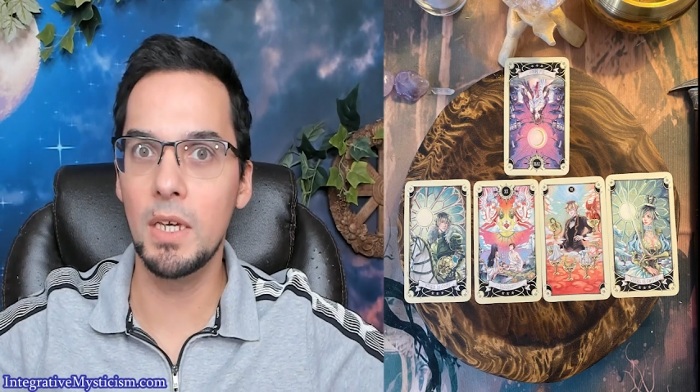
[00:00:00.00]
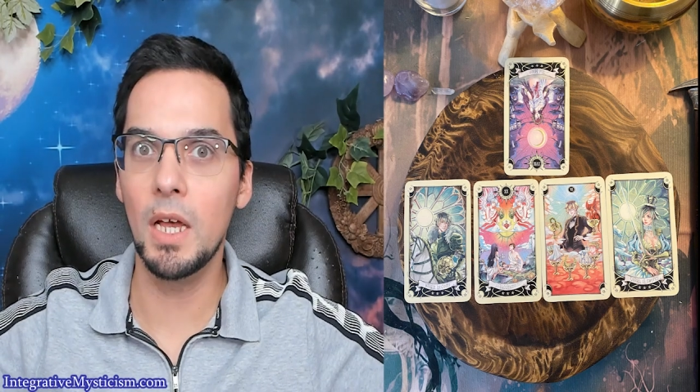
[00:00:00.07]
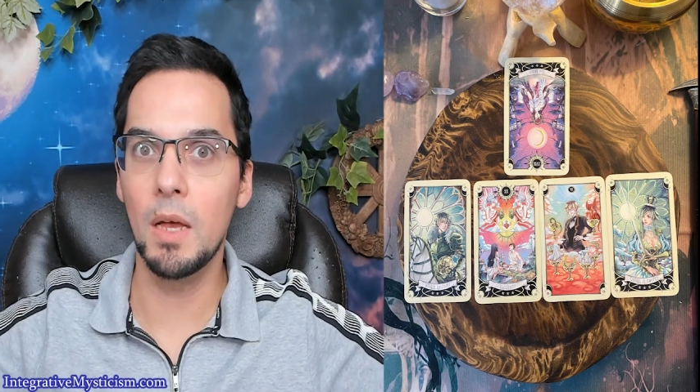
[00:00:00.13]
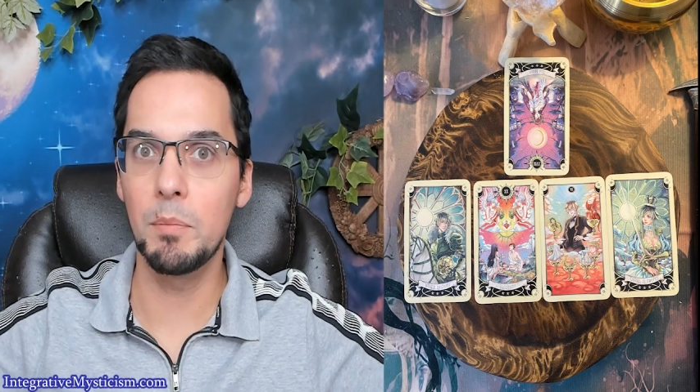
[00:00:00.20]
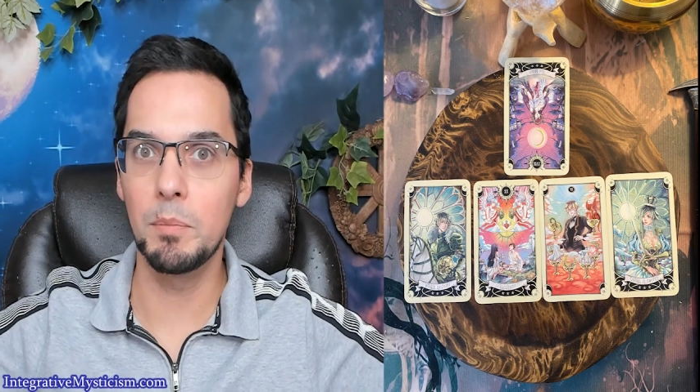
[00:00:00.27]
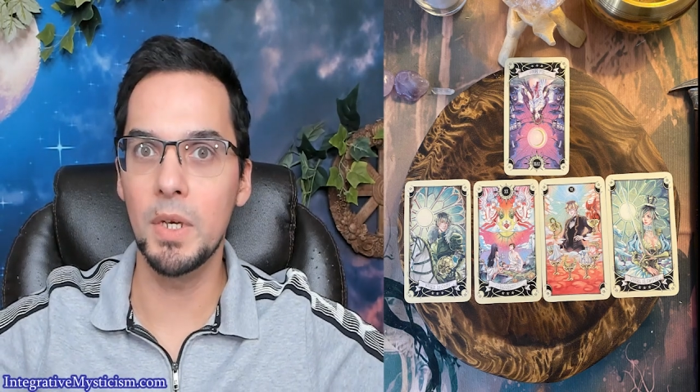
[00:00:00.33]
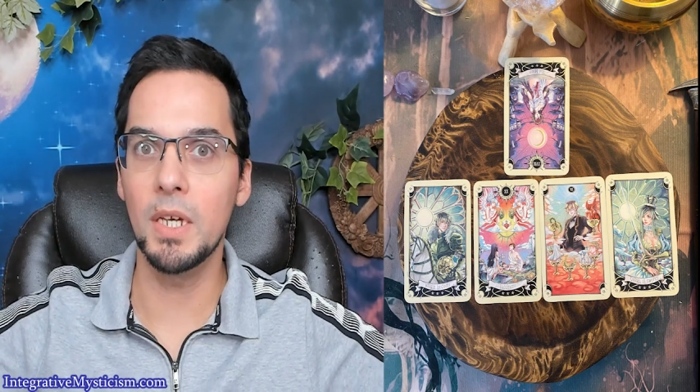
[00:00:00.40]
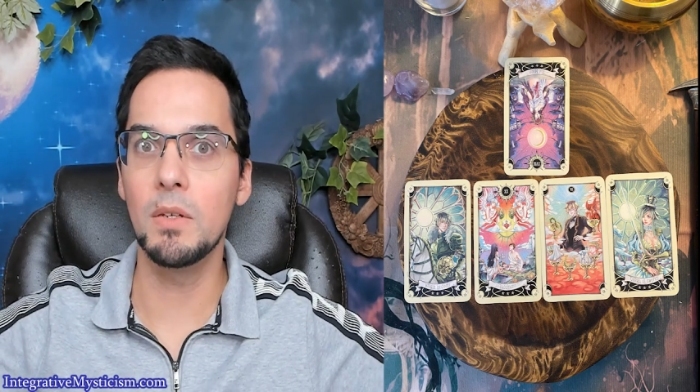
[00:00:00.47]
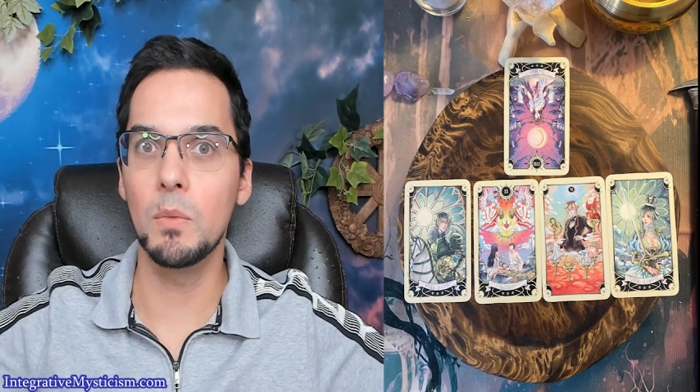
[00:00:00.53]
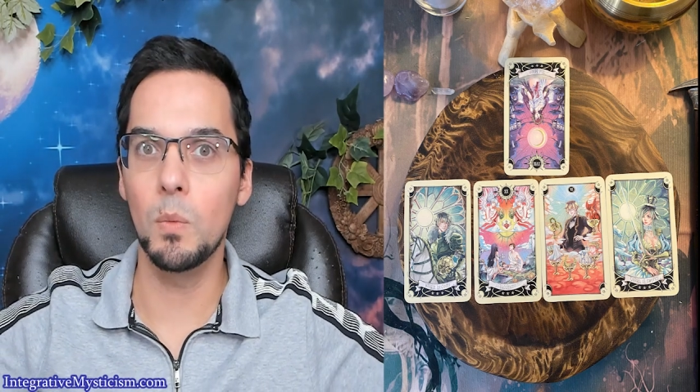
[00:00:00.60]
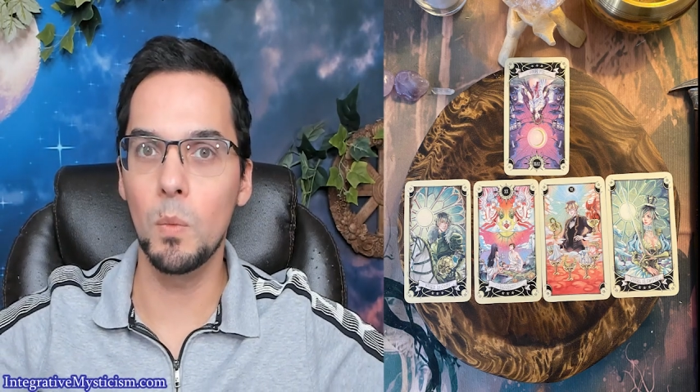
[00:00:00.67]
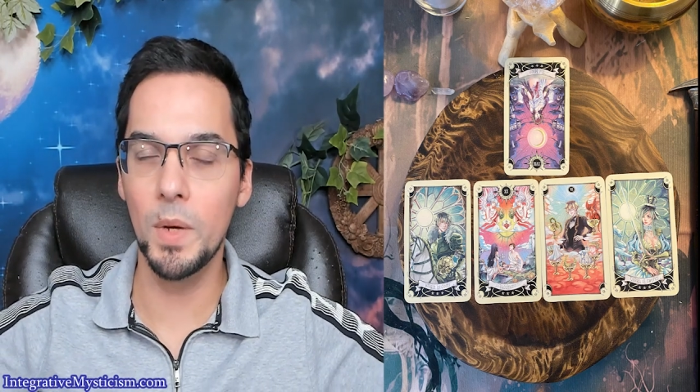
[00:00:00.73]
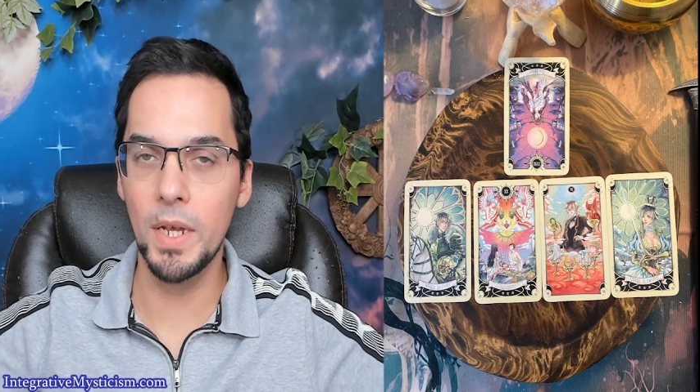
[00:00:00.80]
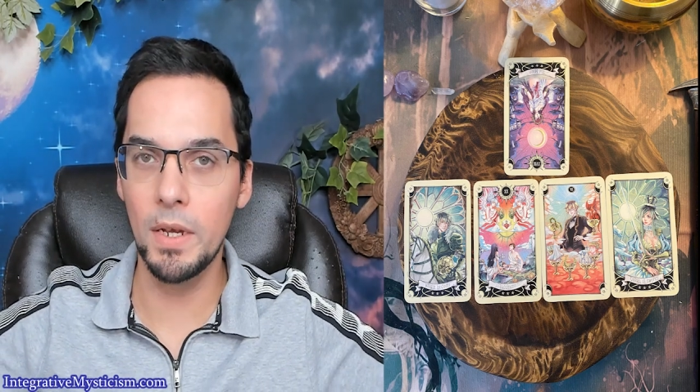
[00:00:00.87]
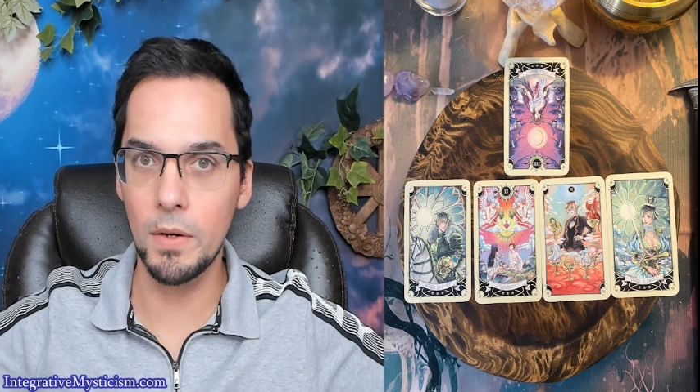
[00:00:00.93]
a bit
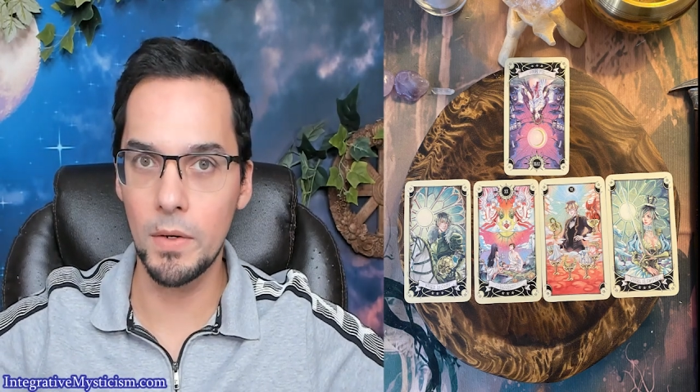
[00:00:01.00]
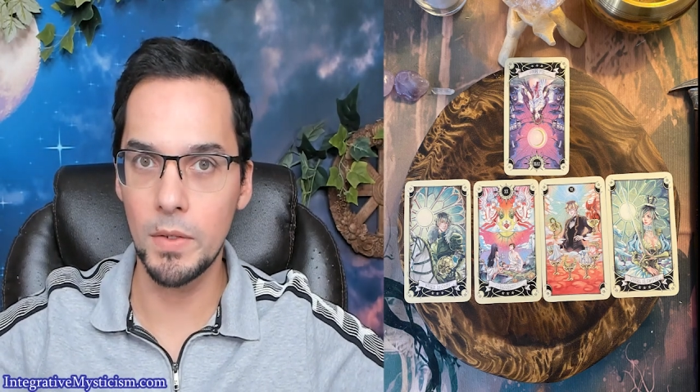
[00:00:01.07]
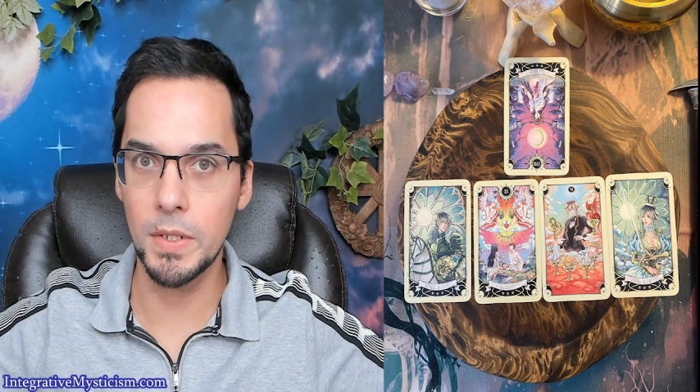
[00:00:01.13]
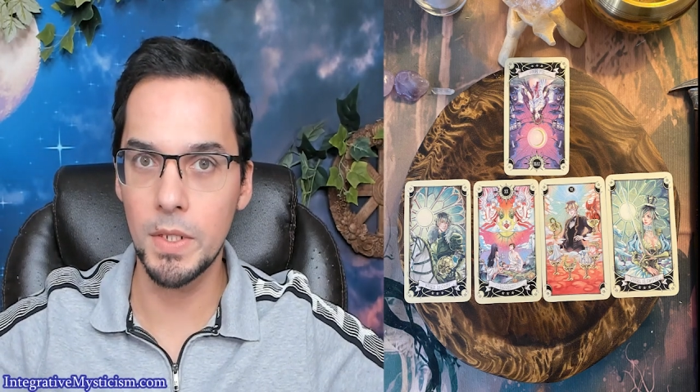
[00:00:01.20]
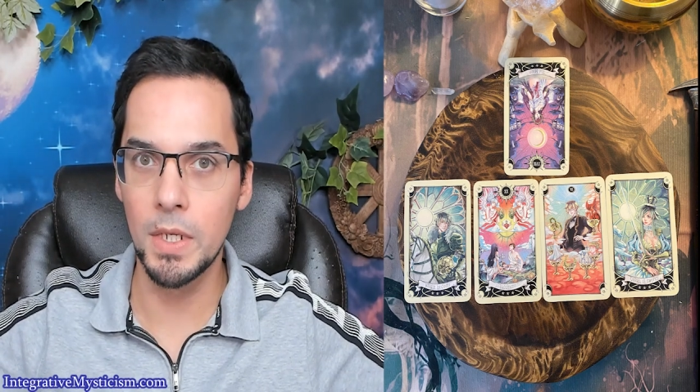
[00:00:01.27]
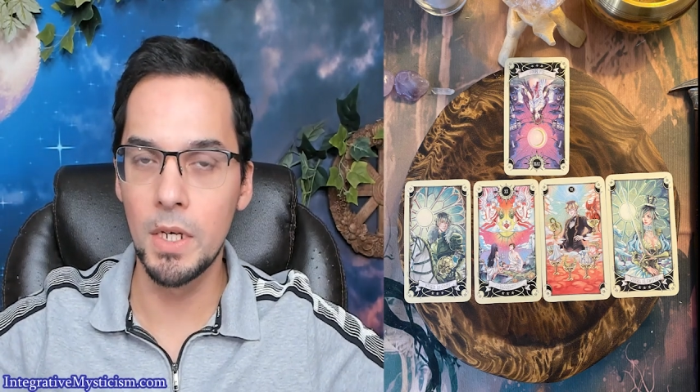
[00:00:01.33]
weird